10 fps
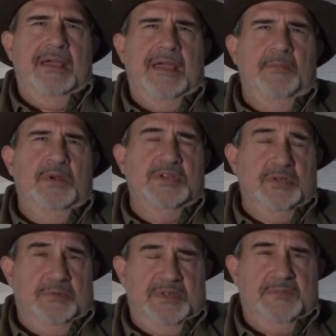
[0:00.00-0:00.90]
and we
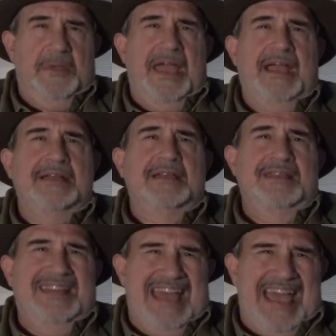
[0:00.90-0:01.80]
should respect
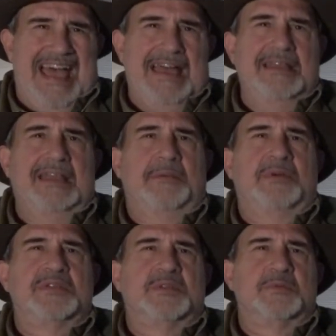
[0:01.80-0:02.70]
that, and
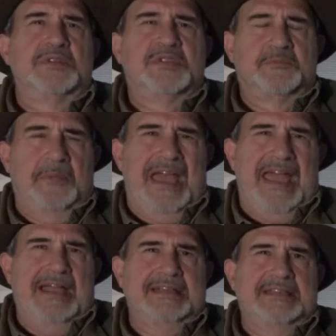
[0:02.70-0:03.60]
we should
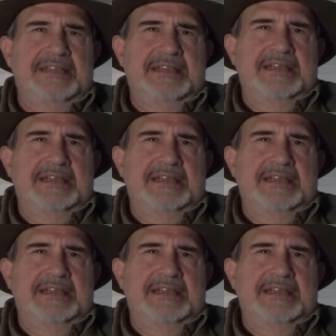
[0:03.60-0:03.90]
respect